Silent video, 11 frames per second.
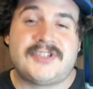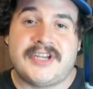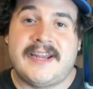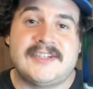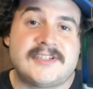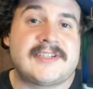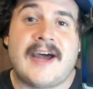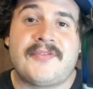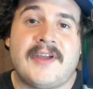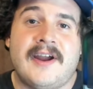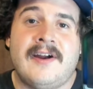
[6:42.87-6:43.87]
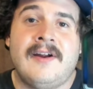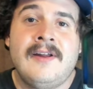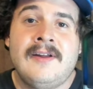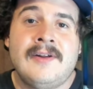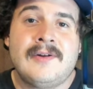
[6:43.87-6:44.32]
Shane's just out there
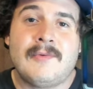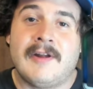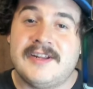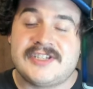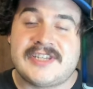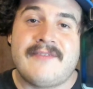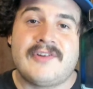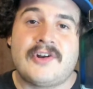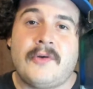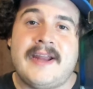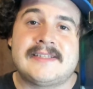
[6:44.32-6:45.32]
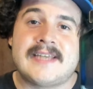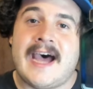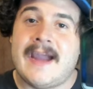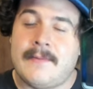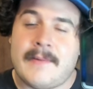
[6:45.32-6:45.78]
really just having a great
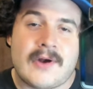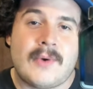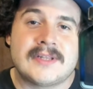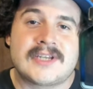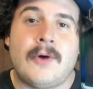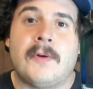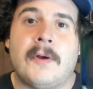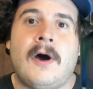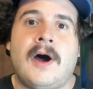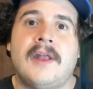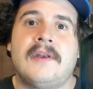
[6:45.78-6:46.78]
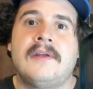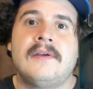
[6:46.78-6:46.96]
time no matter what's going on.